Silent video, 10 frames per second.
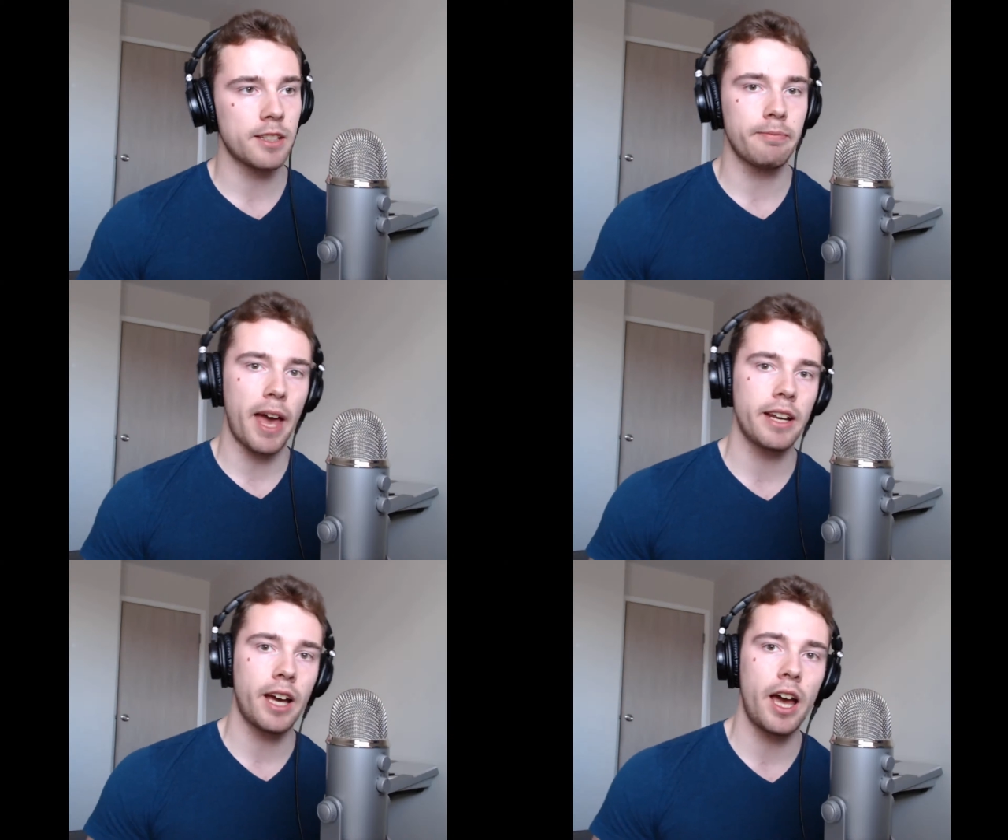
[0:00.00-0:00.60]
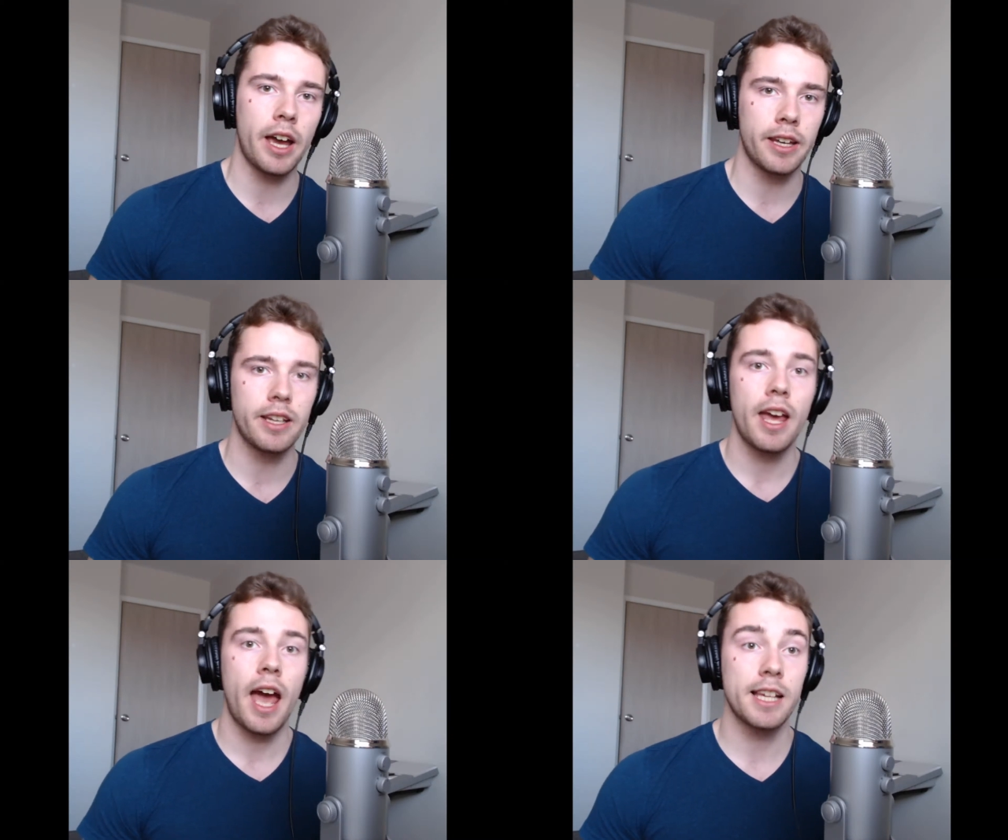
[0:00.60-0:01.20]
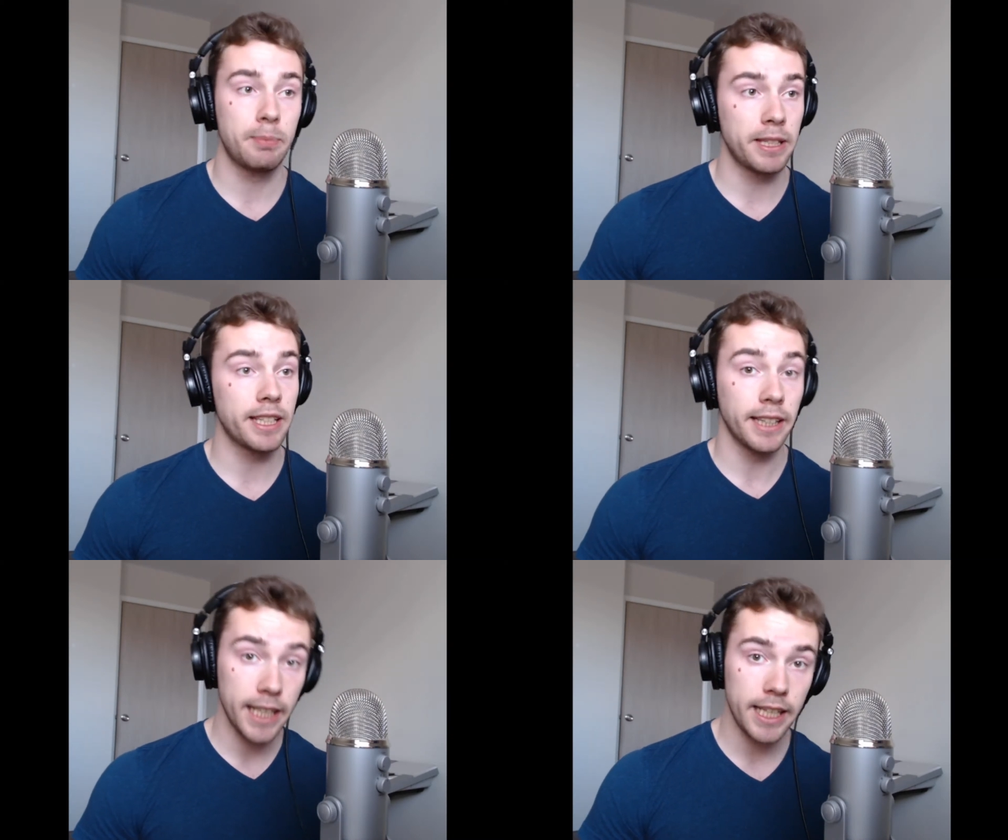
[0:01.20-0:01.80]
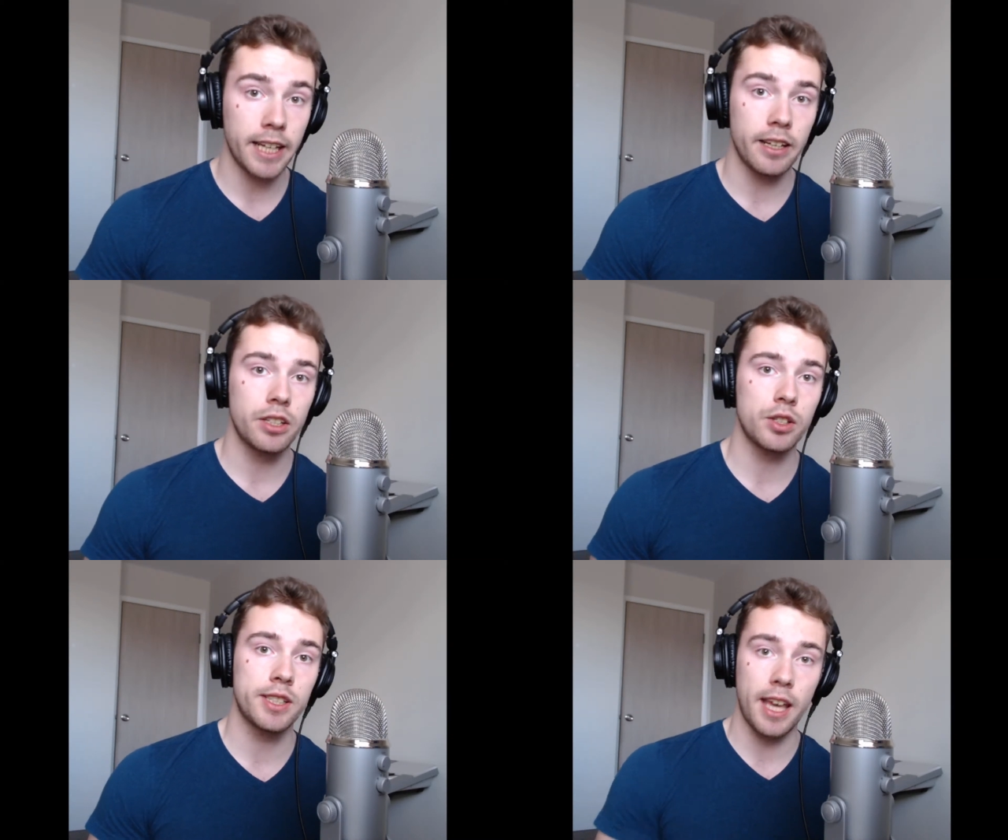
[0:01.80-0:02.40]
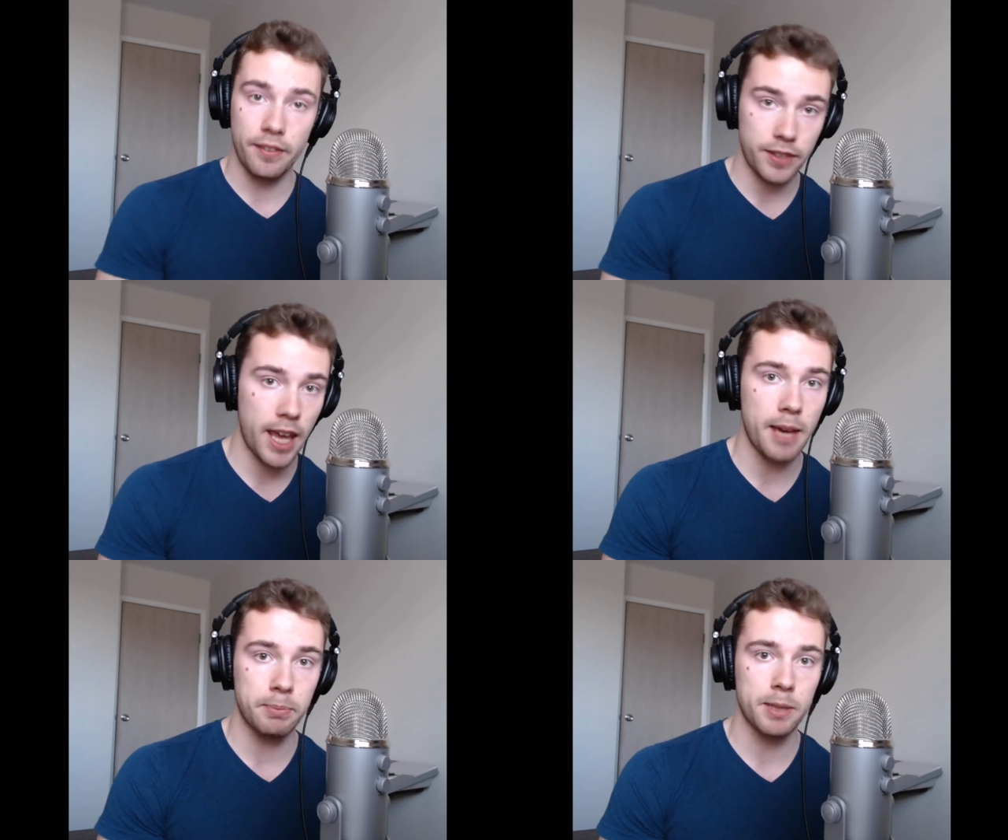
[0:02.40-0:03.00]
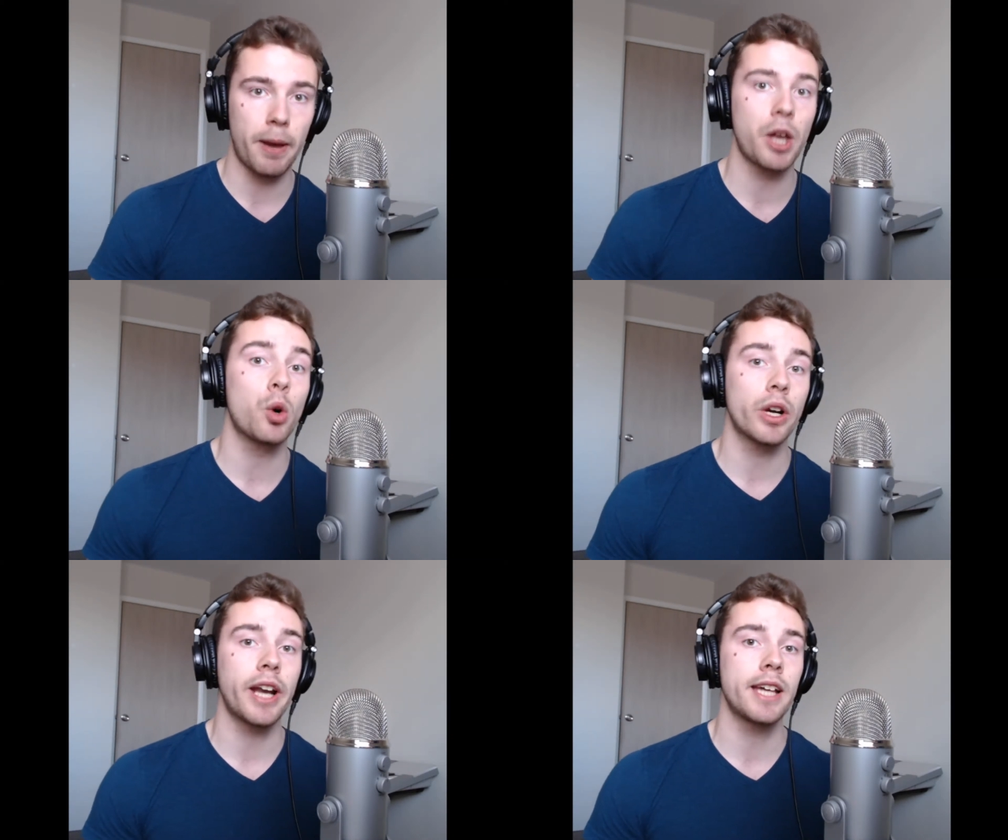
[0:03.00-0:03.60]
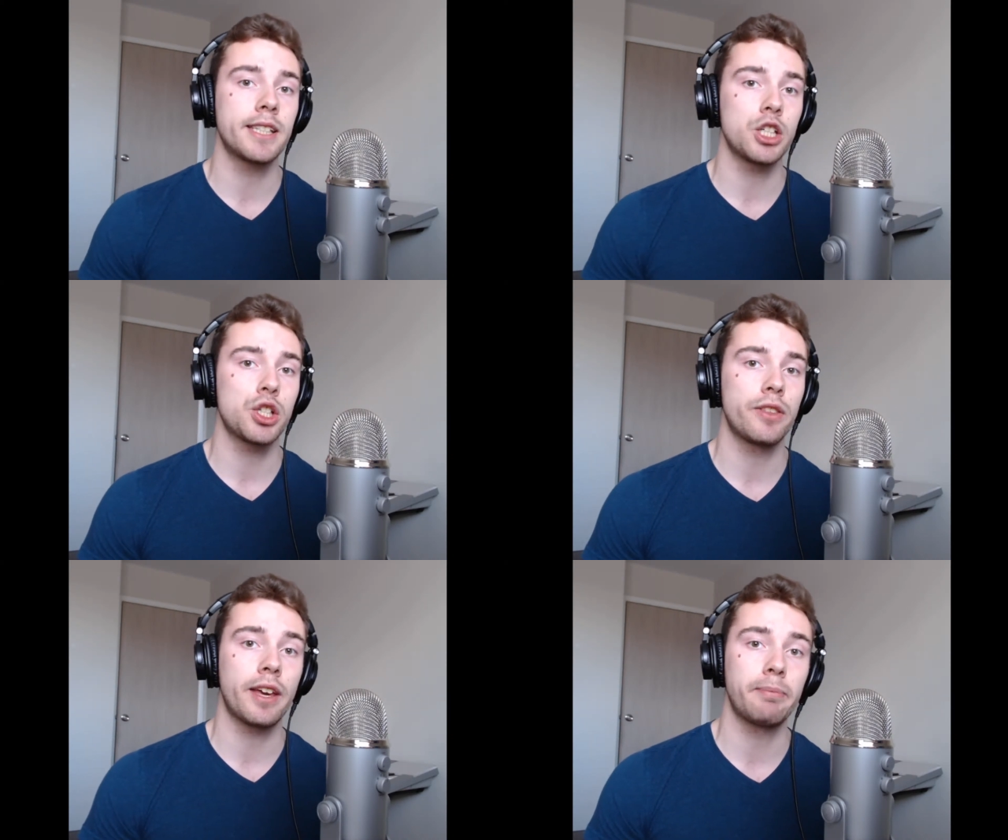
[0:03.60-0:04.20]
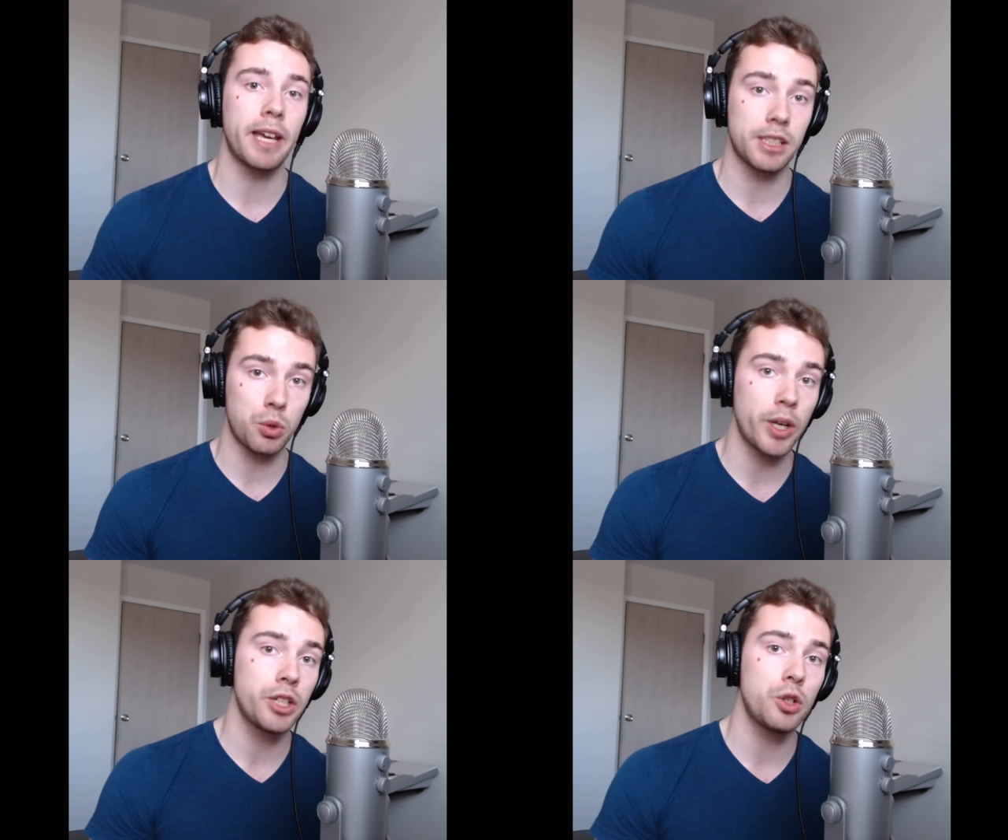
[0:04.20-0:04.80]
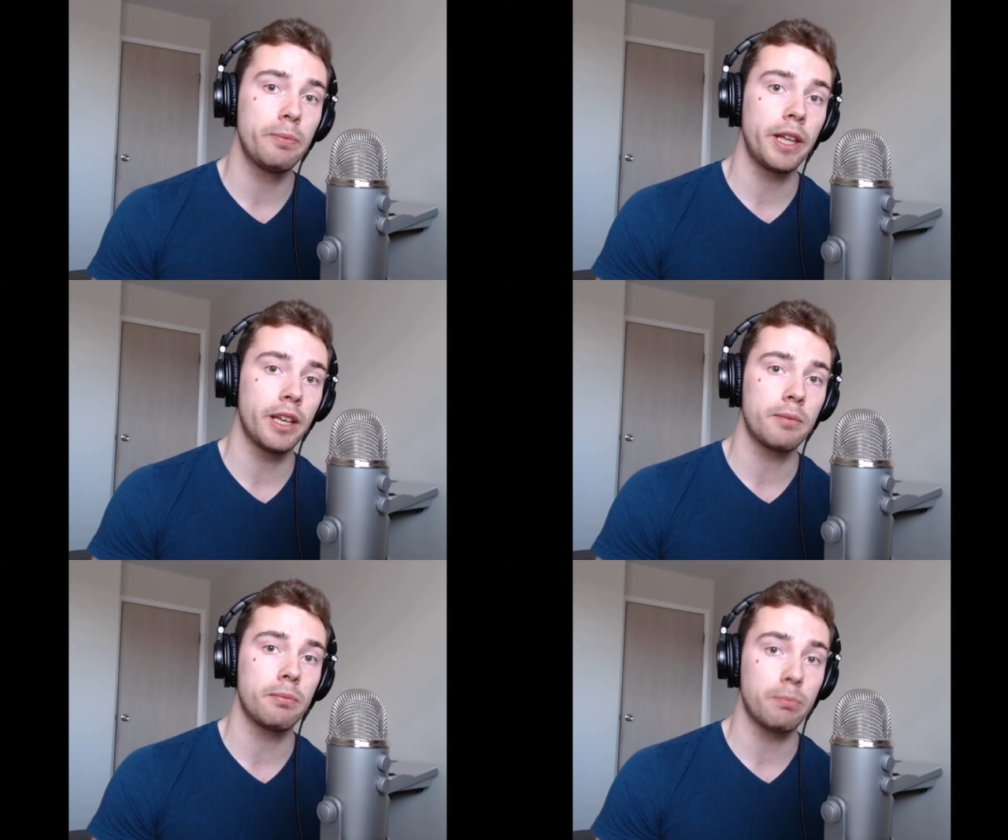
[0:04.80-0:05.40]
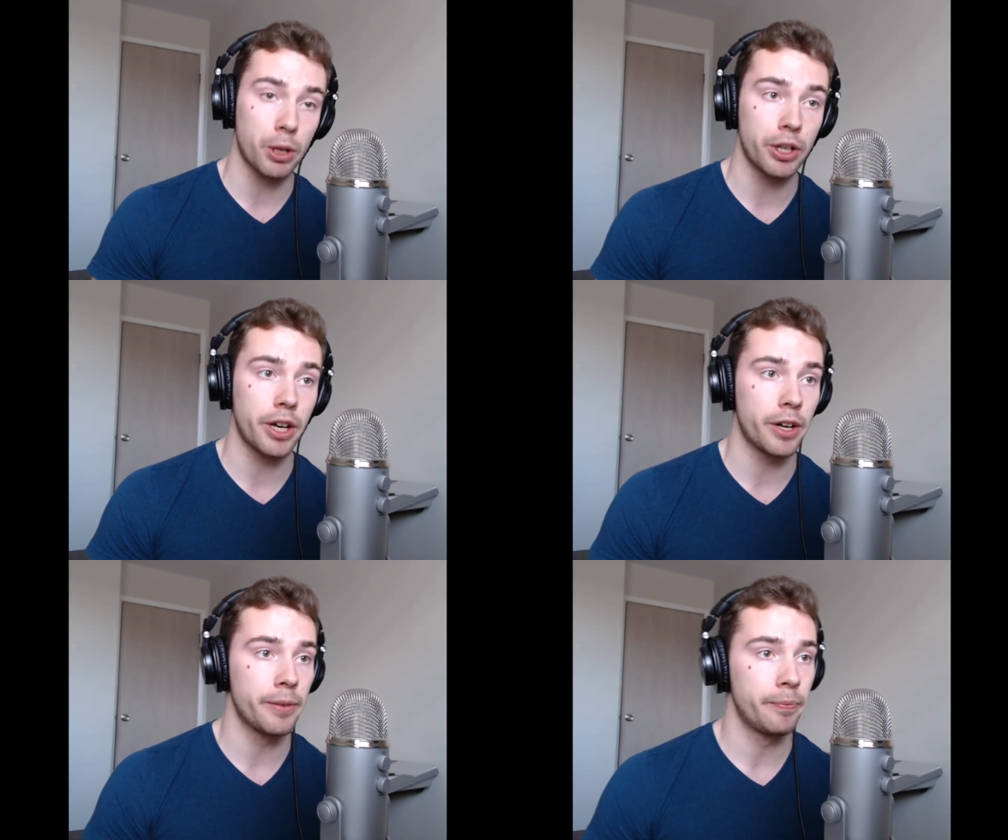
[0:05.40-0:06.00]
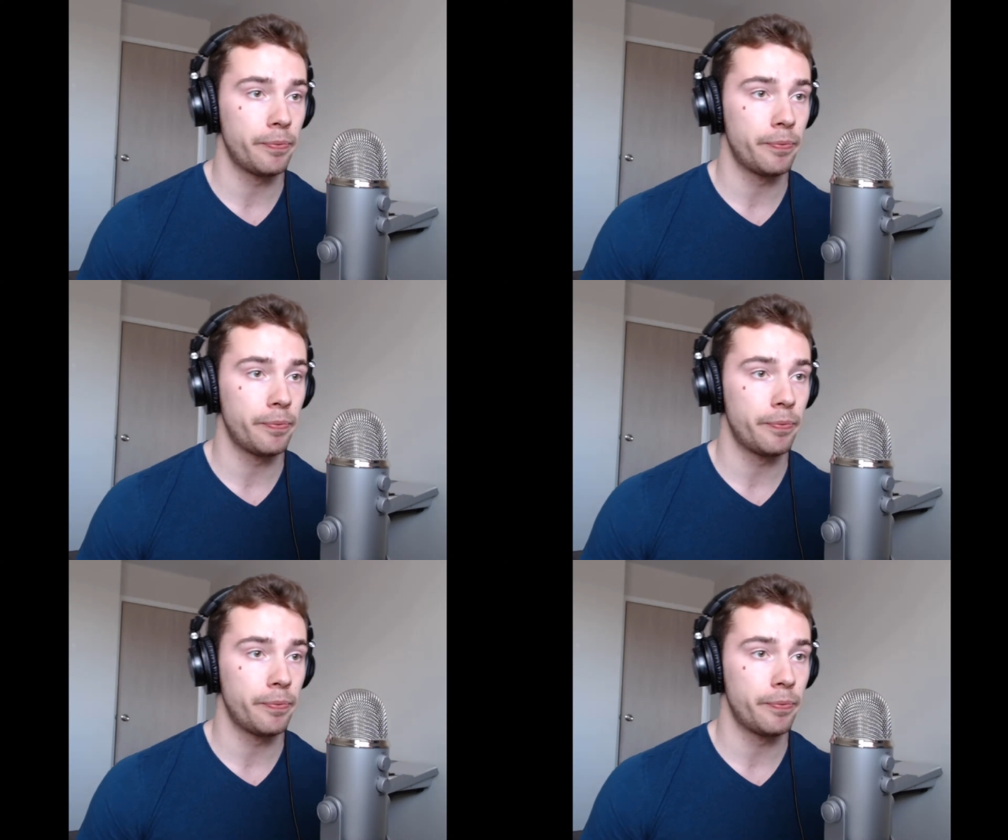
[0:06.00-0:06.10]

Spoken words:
of mankind has been deleted to save tapes by an organization that makes $22 billion per year.